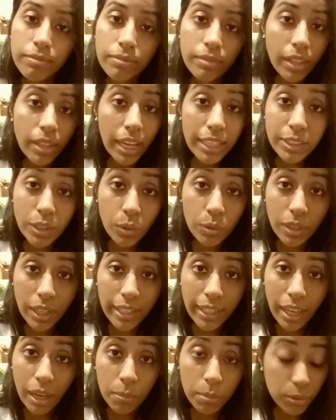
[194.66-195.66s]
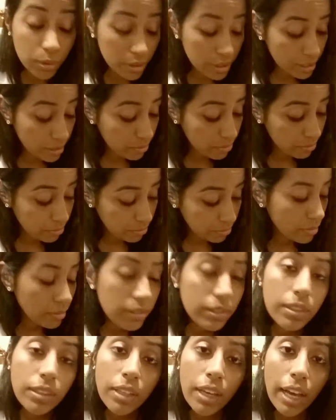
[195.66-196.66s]
I don't like apples.
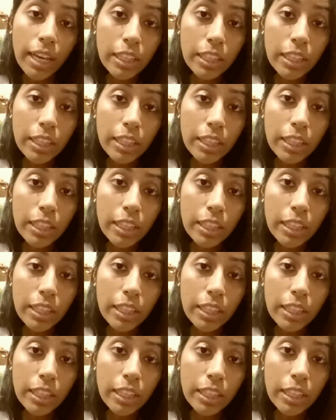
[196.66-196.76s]
I